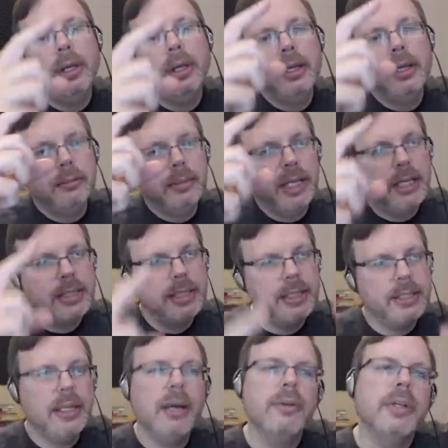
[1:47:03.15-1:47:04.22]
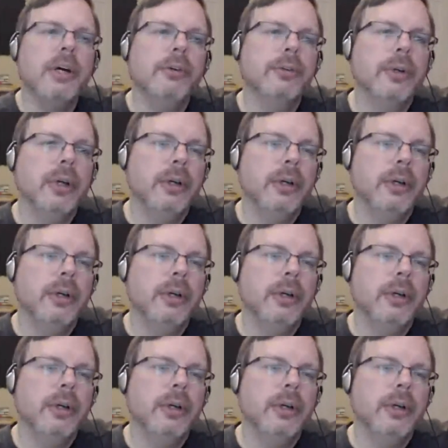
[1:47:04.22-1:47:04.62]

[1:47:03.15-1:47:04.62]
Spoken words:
Let me ask this now, Deltra.